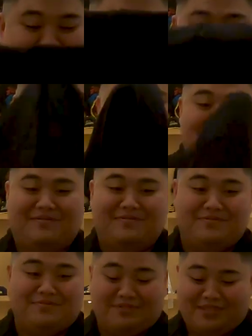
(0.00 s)
Bro,
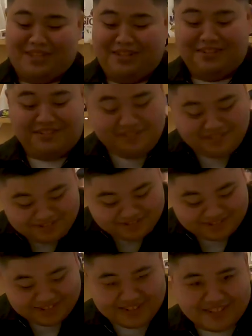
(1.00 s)
this
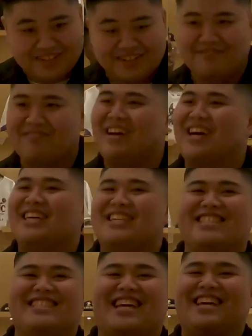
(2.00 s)

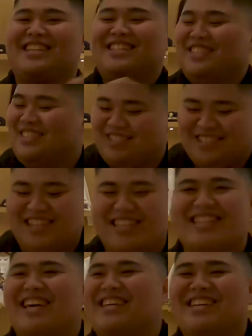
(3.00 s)
man. Thank,
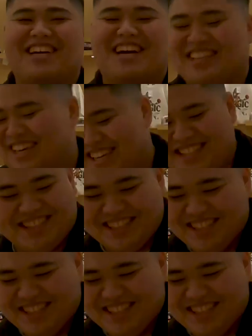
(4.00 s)
thank you guys. Thank.